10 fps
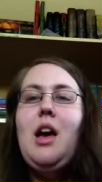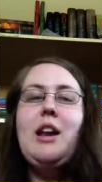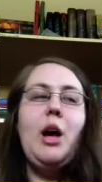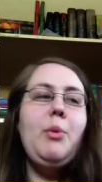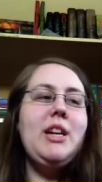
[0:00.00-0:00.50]

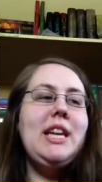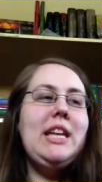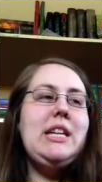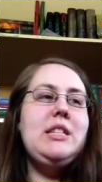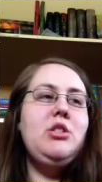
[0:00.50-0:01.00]
Now I want to
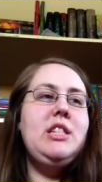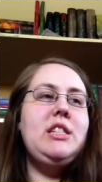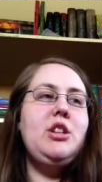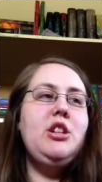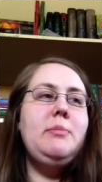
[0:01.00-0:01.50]
get into the
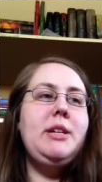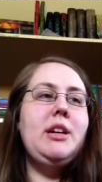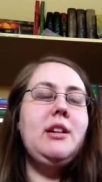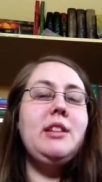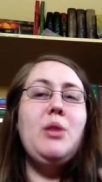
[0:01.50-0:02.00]
series
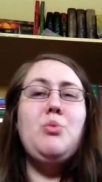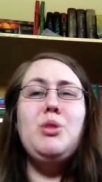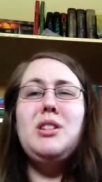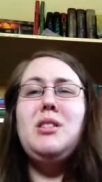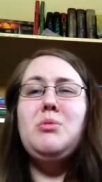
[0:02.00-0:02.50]
because I
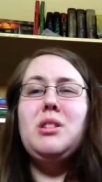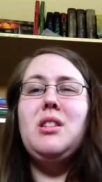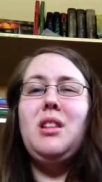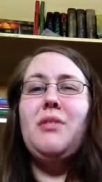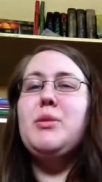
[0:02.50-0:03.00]
really, really
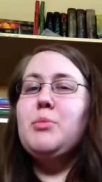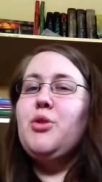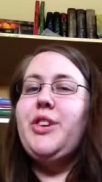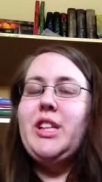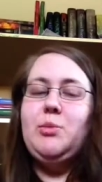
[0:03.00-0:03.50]
love the
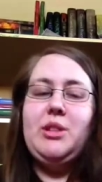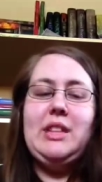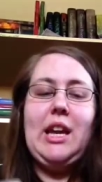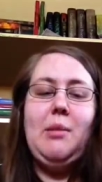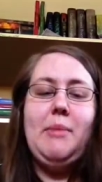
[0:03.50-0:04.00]
movies with
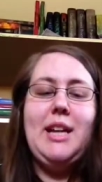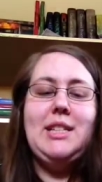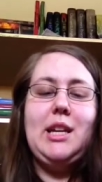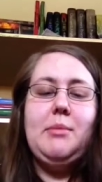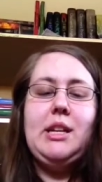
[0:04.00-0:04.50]
Matt
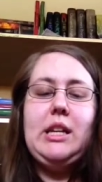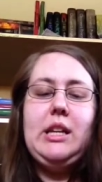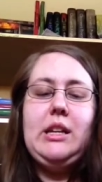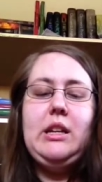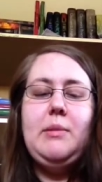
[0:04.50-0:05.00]
Damon in
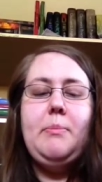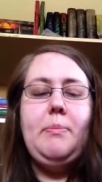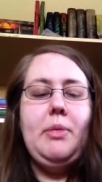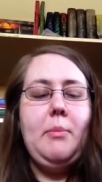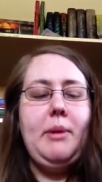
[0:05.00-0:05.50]
it,
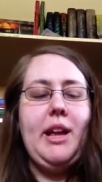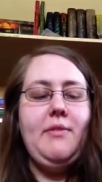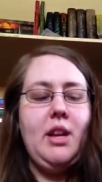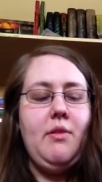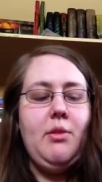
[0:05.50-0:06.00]
but I've
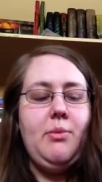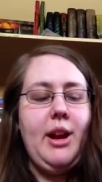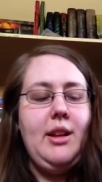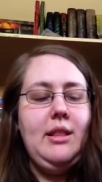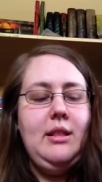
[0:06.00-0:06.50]
never
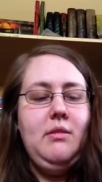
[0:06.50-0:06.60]
read